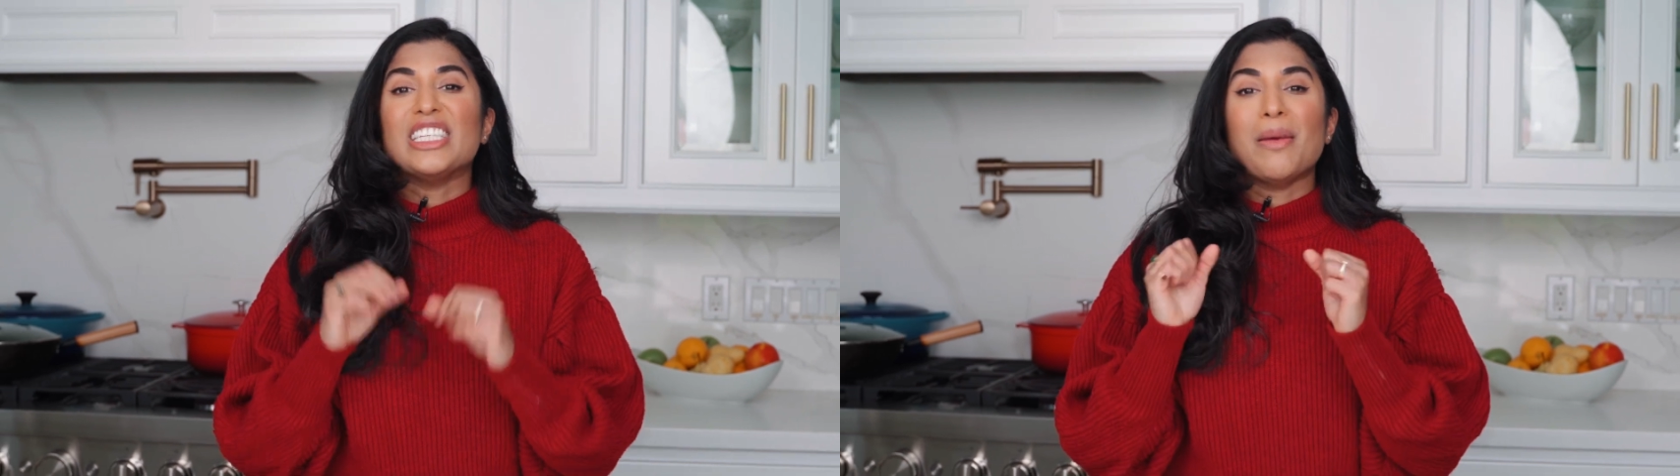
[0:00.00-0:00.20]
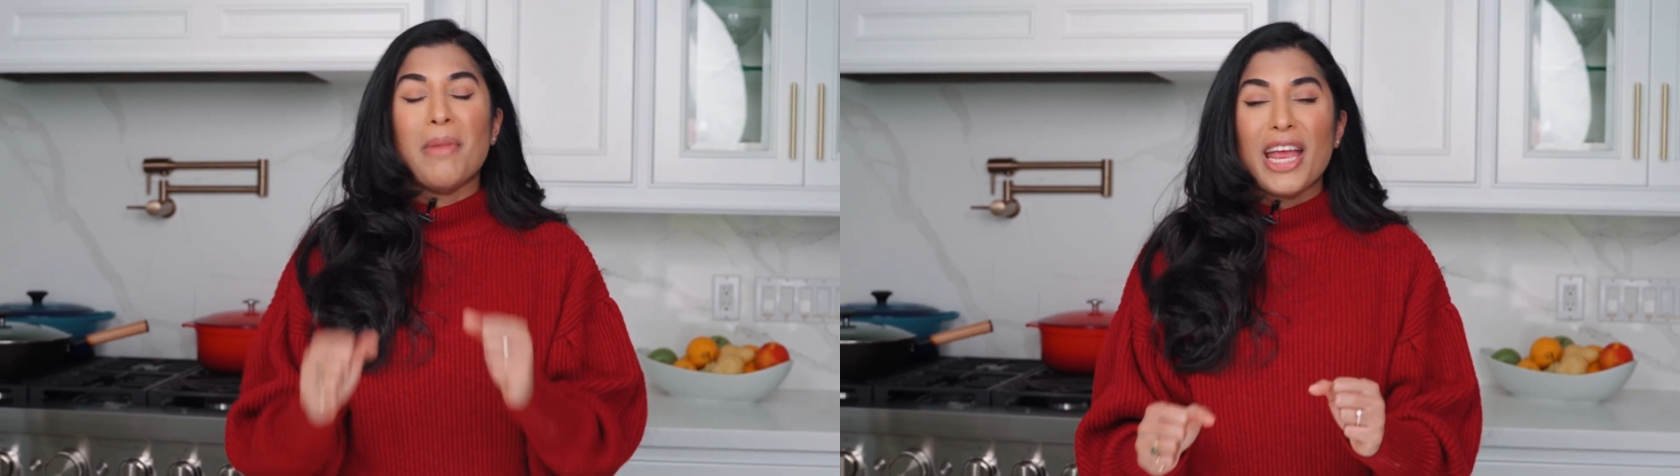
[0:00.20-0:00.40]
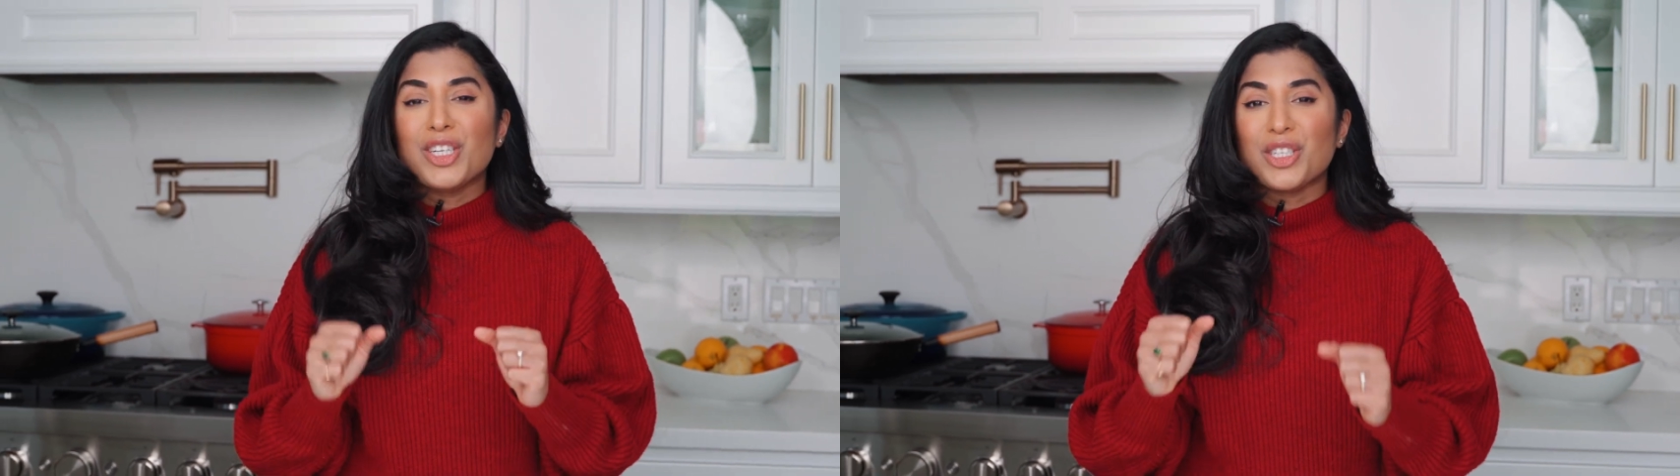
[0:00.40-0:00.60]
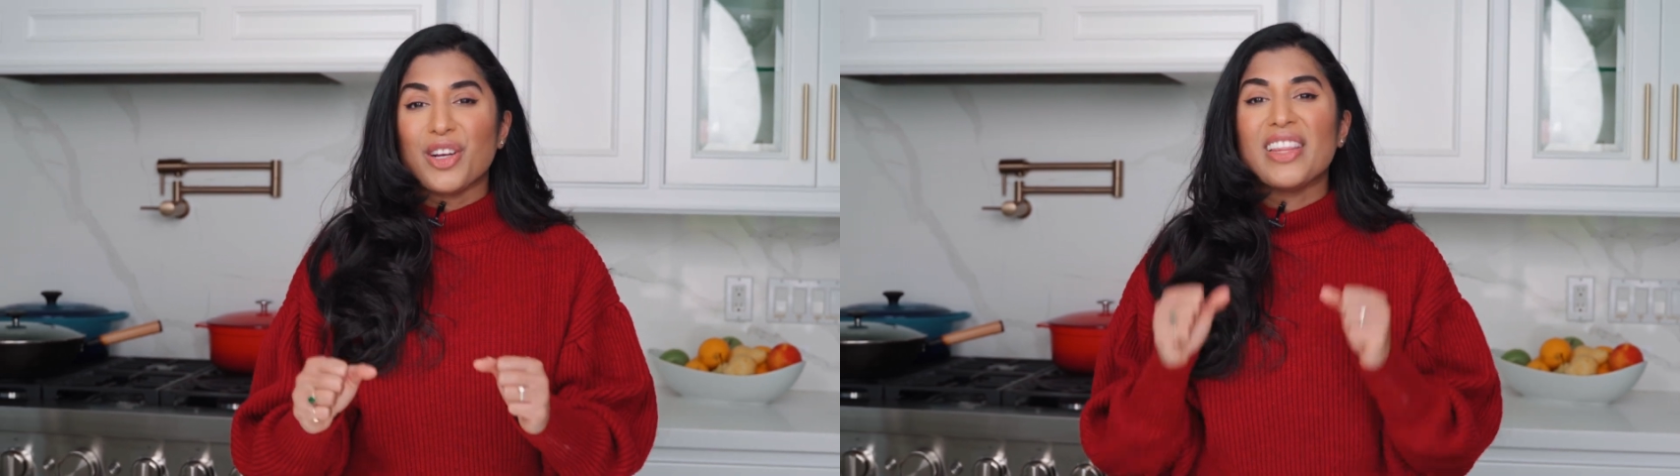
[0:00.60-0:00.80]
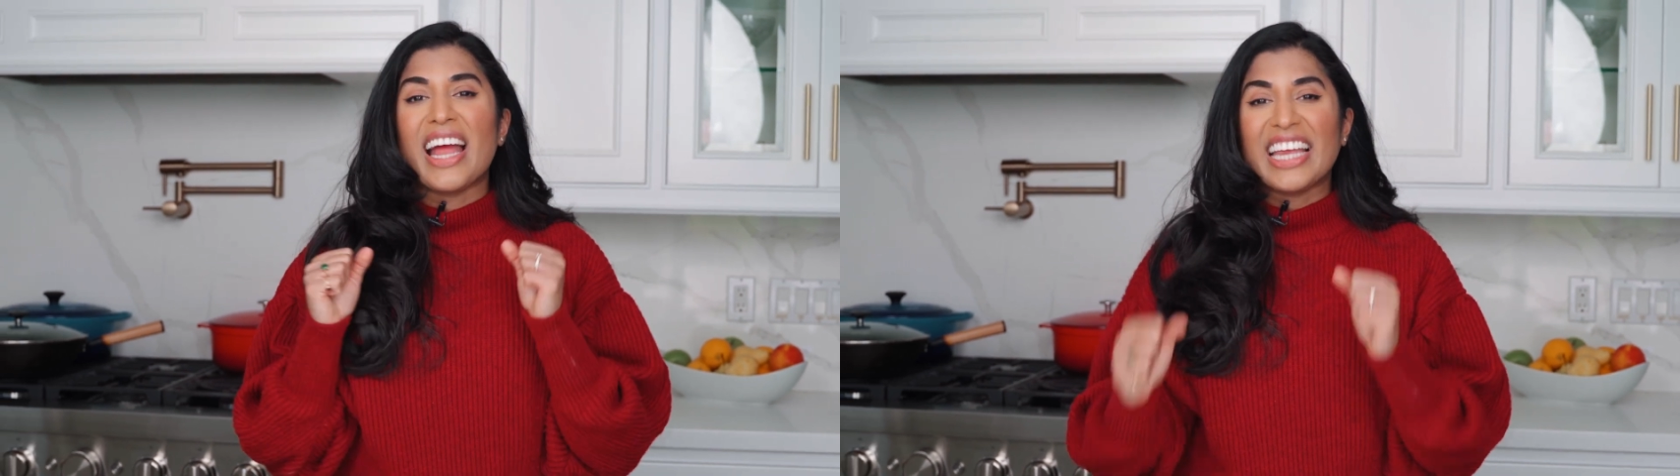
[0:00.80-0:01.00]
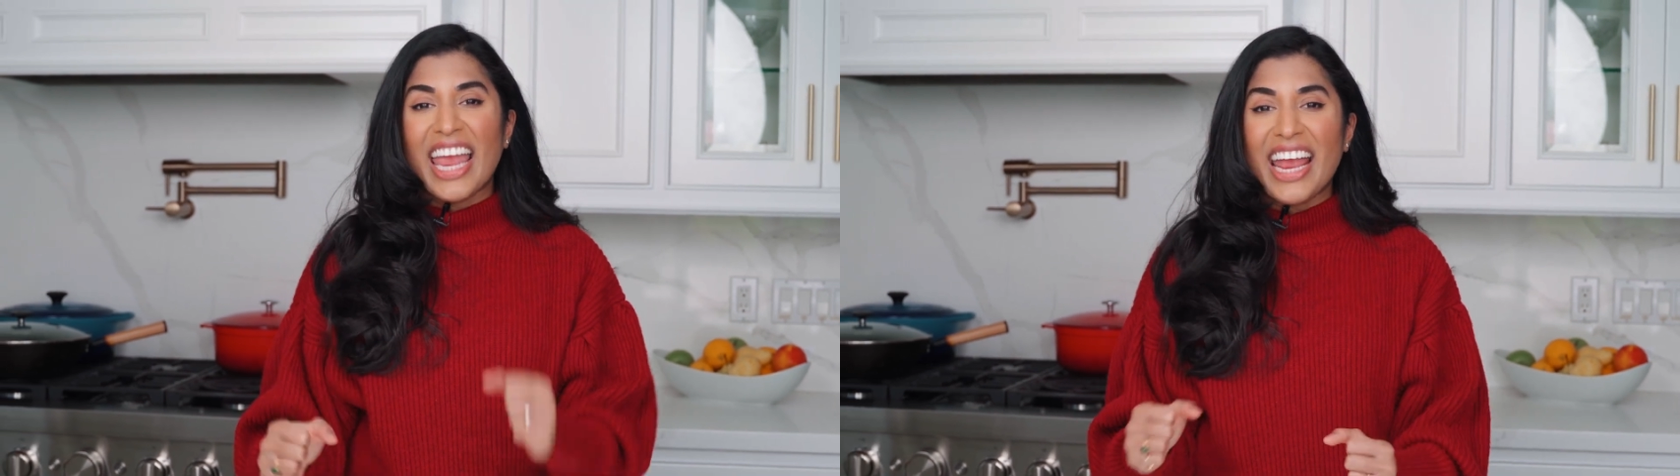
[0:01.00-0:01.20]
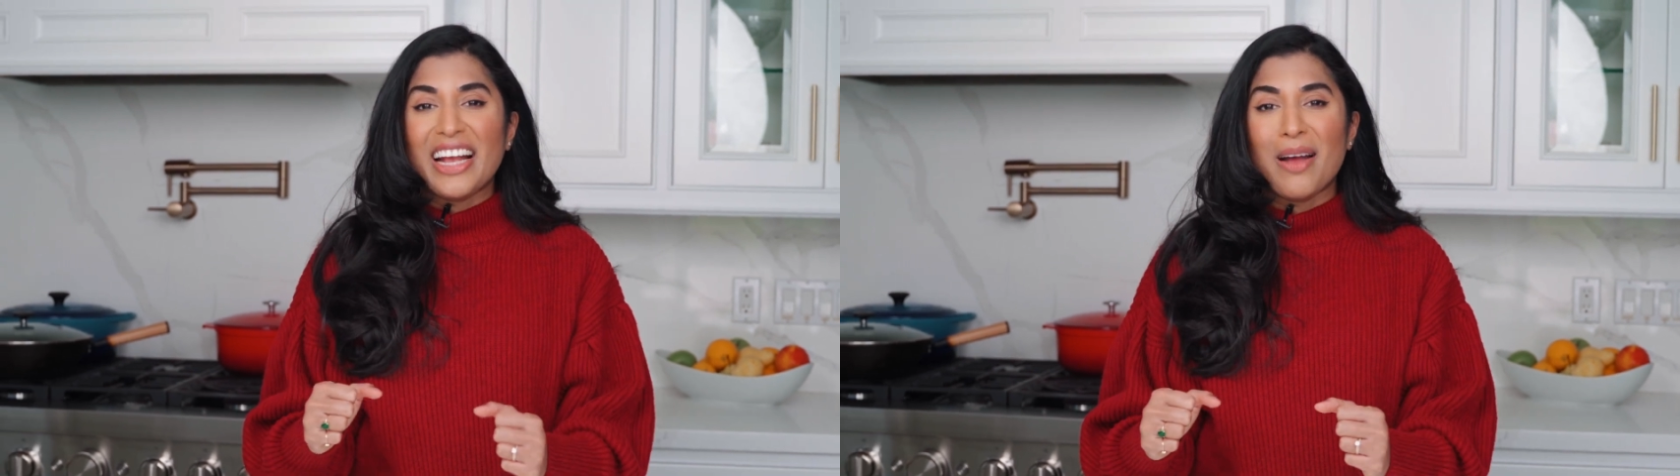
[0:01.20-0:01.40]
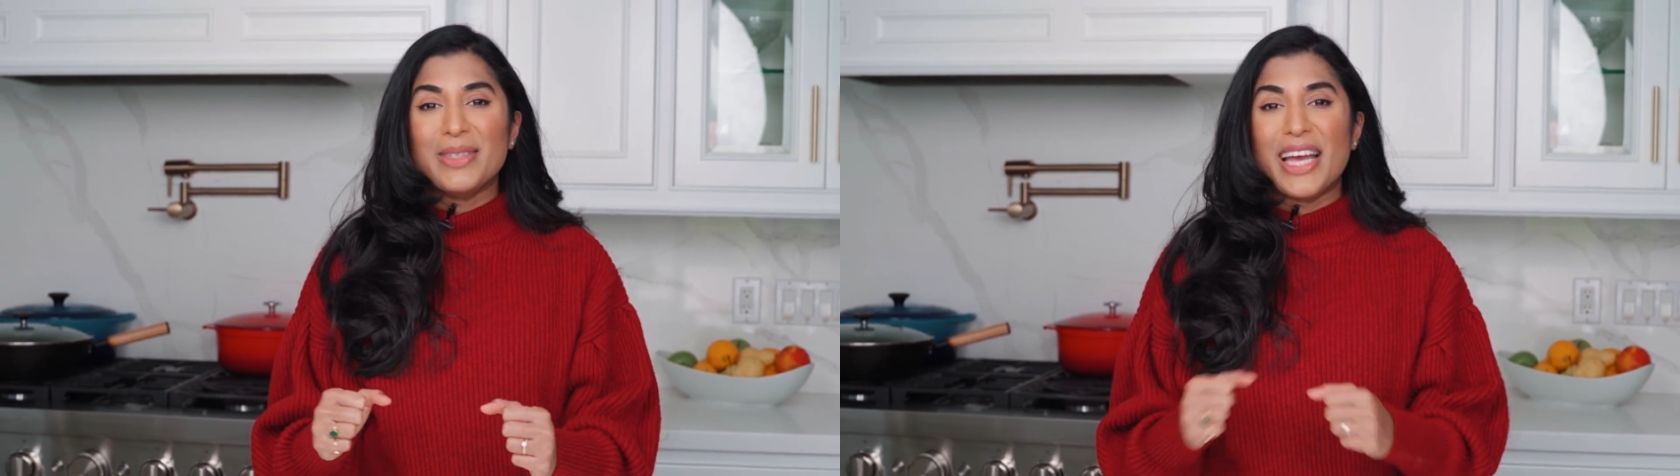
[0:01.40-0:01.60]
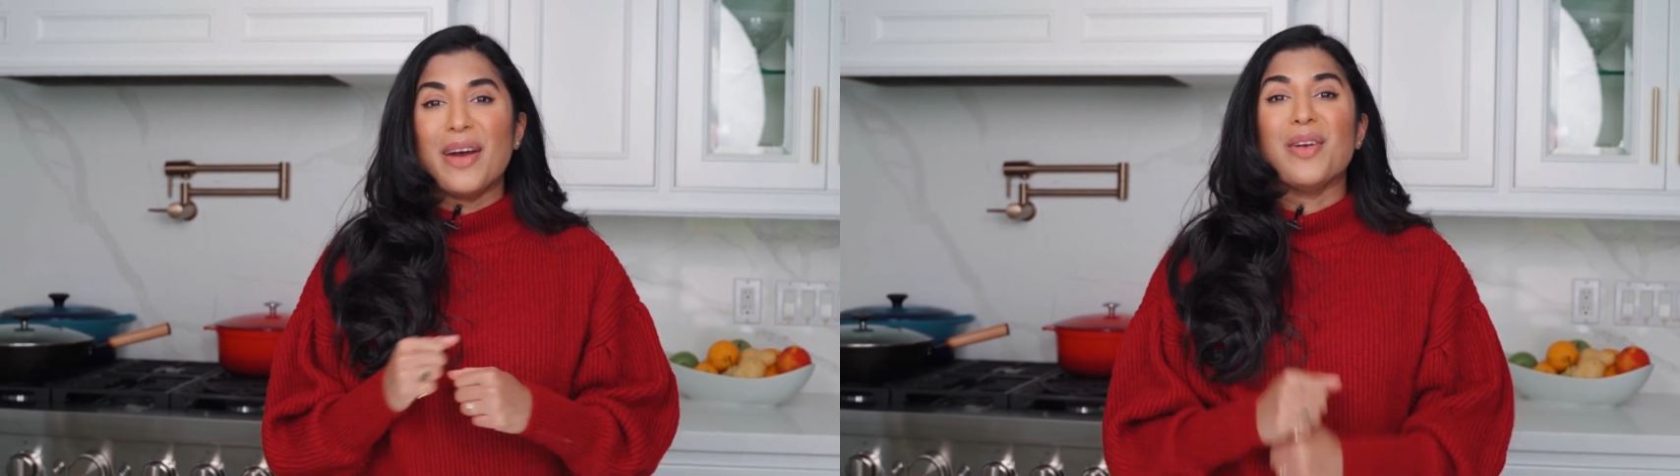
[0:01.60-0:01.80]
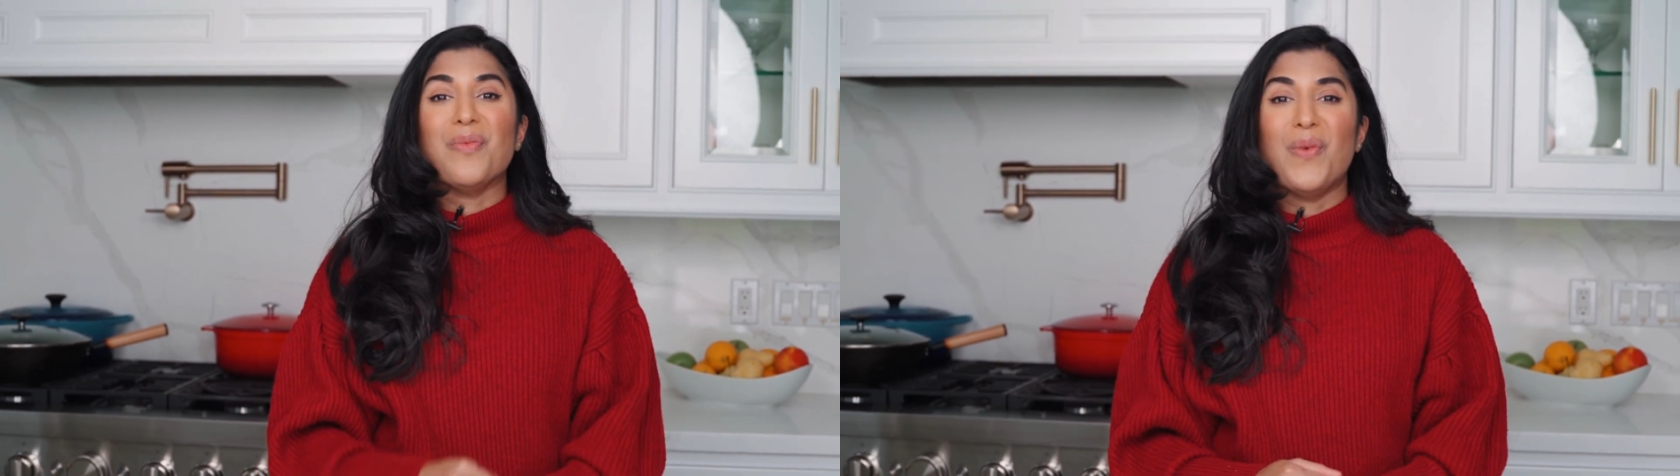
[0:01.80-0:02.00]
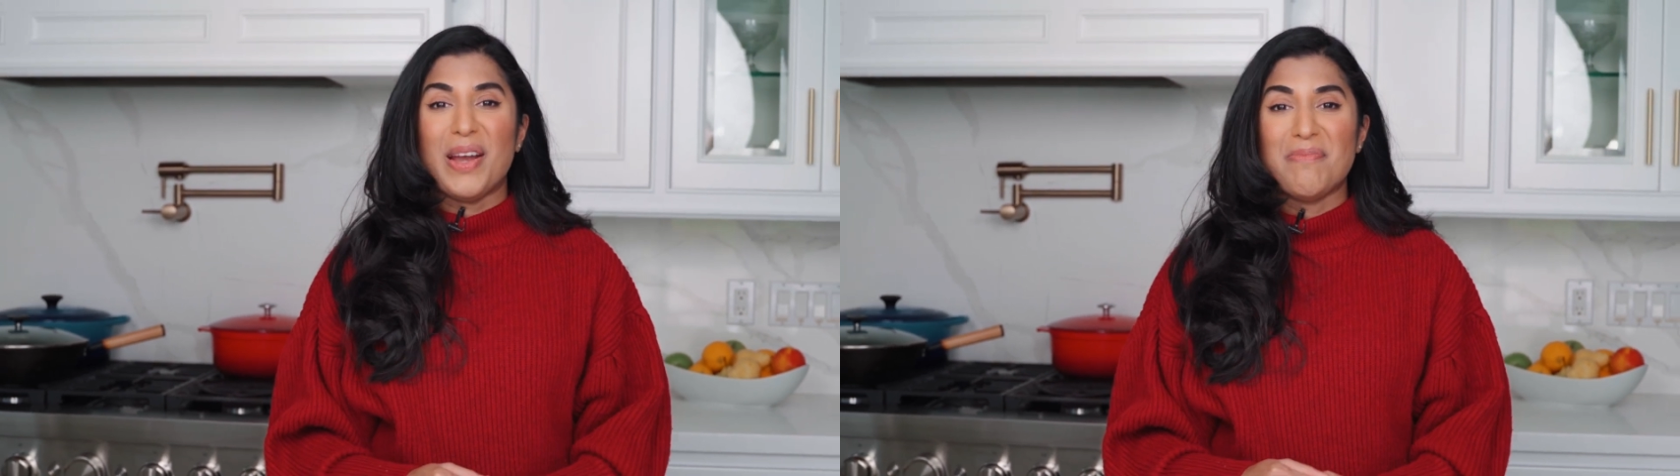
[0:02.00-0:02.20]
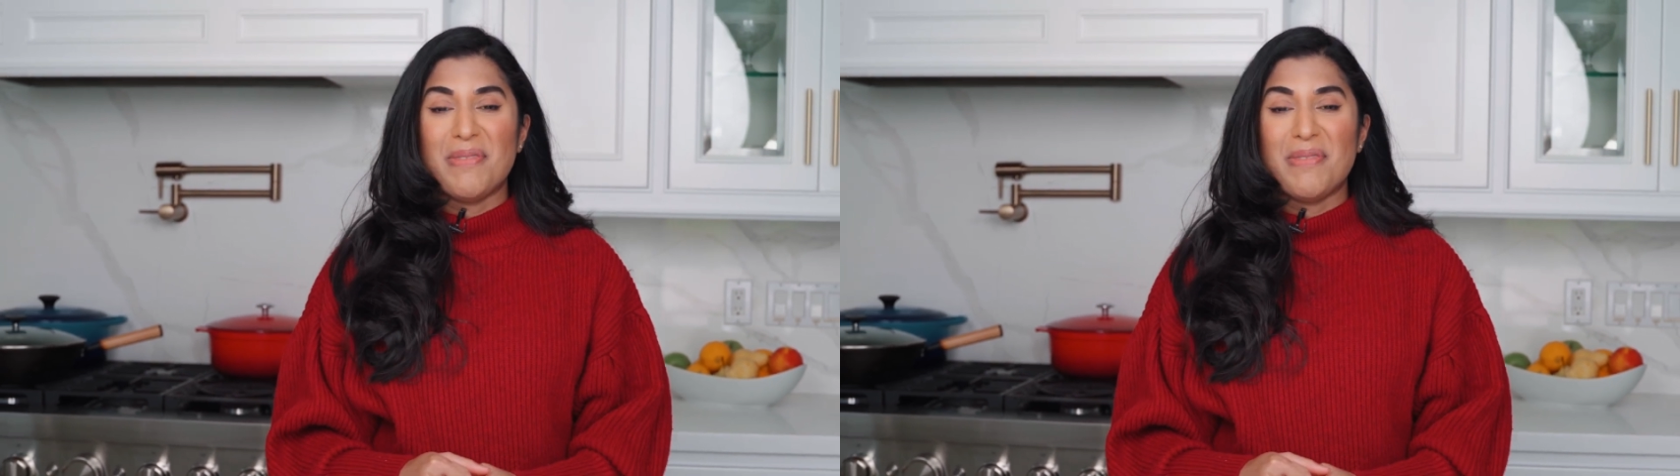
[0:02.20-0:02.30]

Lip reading: to make sure that cake comes out in one